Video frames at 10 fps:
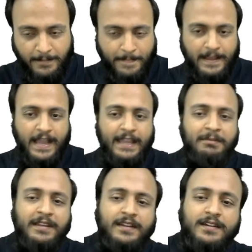I
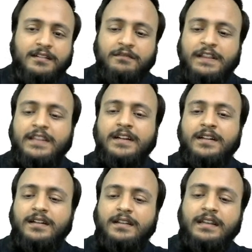am here with
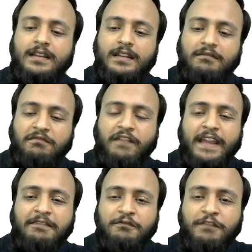the
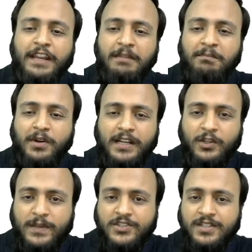5 very important
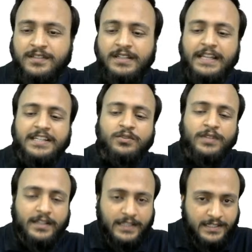questions related to
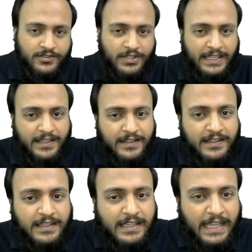the history.
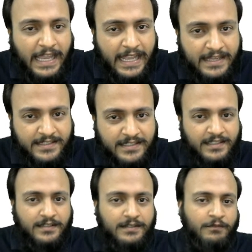And
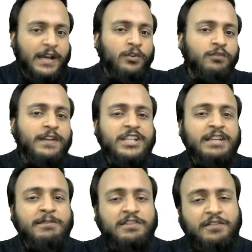without
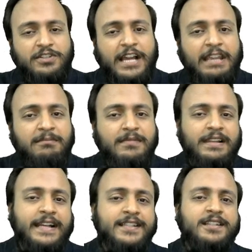wasting much of your time,
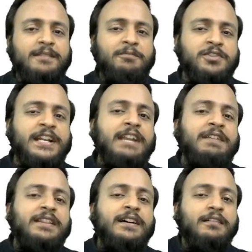let's proceed
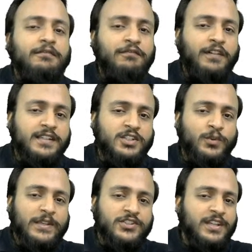with the first
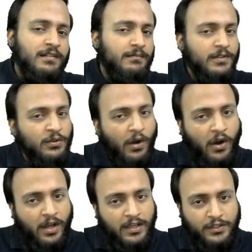question. You
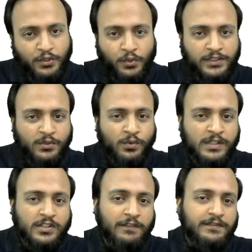all know the
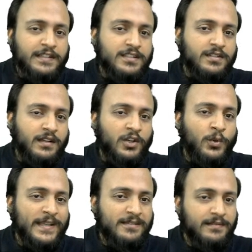rules of this
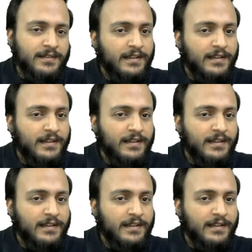quiz.